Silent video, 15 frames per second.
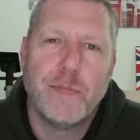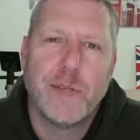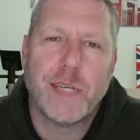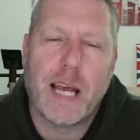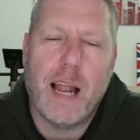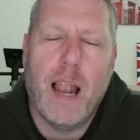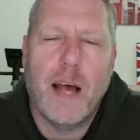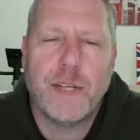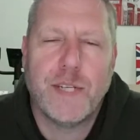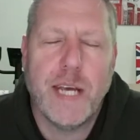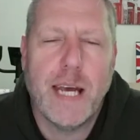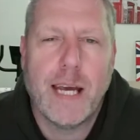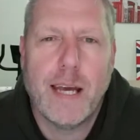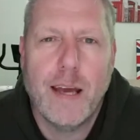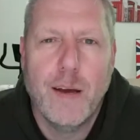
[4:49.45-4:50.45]
It's a
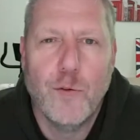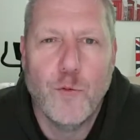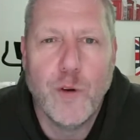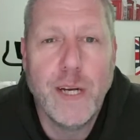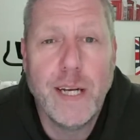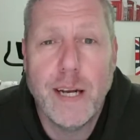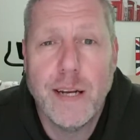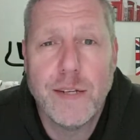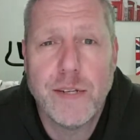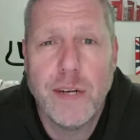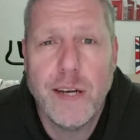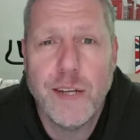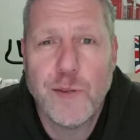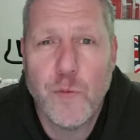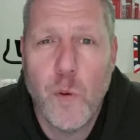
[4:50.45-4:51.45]
classic reading, isn't
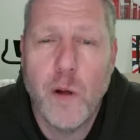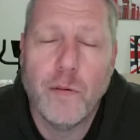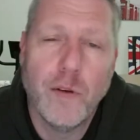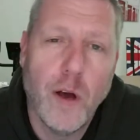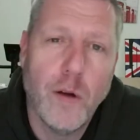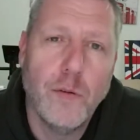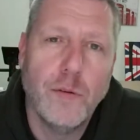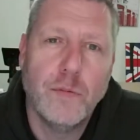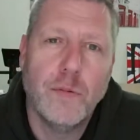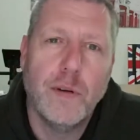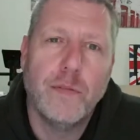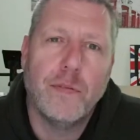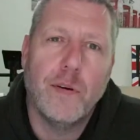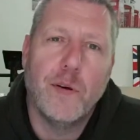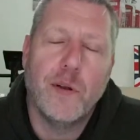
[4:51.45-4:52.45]
it? It's well known.
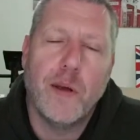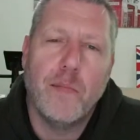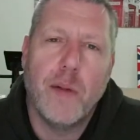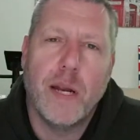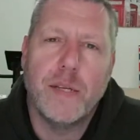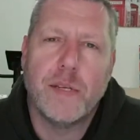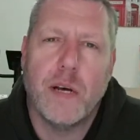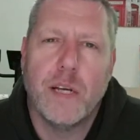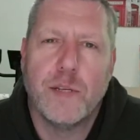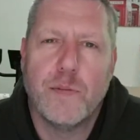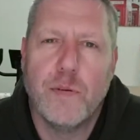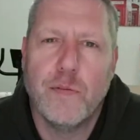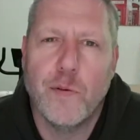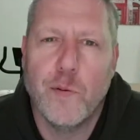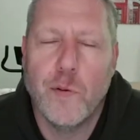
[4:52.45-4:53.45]
We've heard it many times
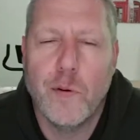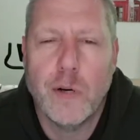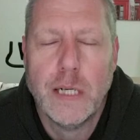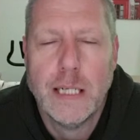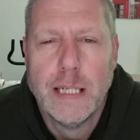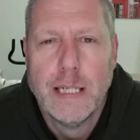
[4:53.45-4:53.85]
before.